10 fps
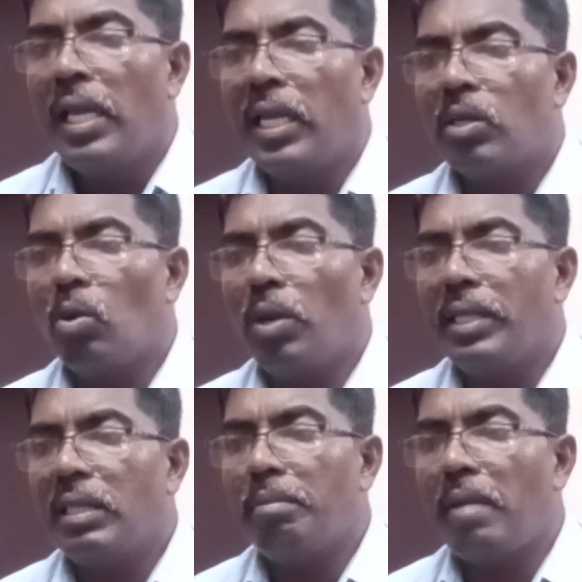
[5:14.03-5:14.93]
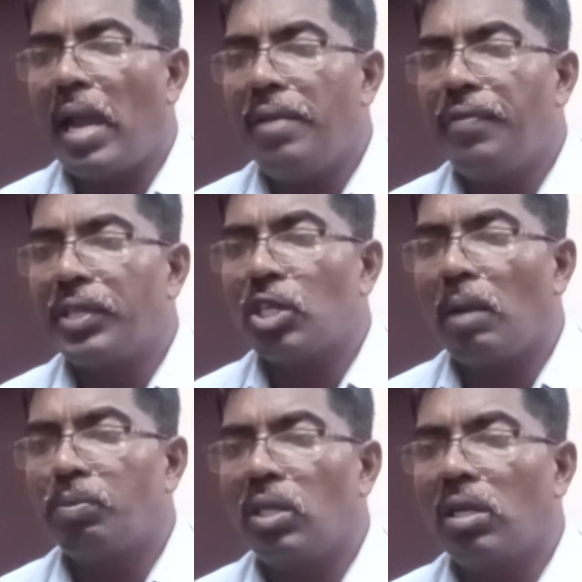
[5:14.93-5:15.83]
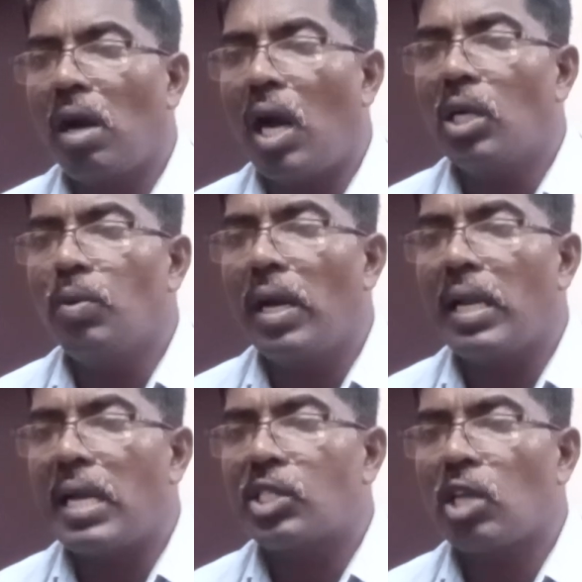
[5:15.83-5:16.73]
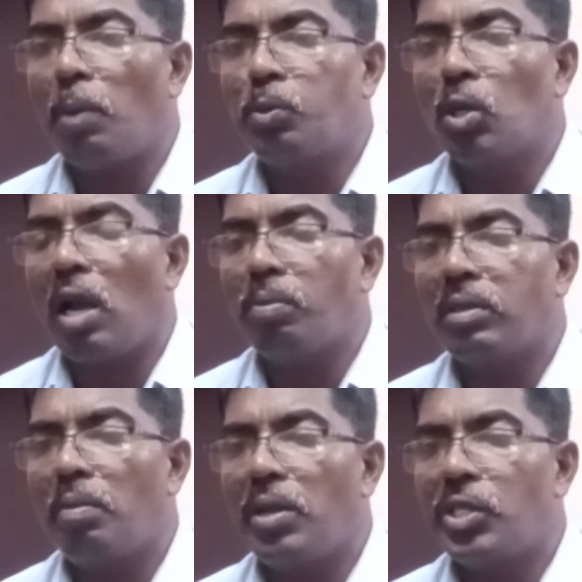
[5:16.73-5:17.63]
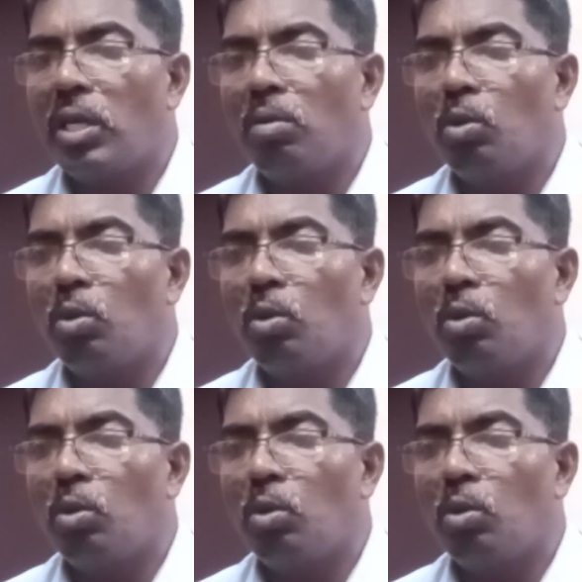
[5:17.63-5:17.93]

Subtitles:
including the manufacture of the hardware and software of the machine,